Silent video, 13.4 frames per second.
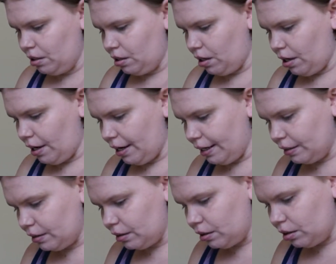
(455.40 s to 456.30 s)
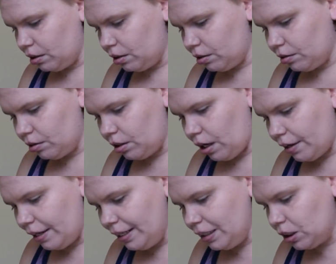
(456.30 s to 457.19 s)
Alright. I
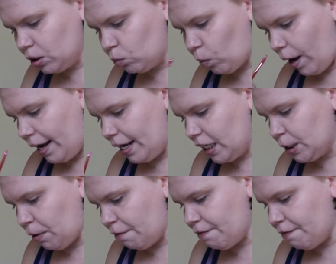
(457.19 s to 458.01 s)
think Sway is my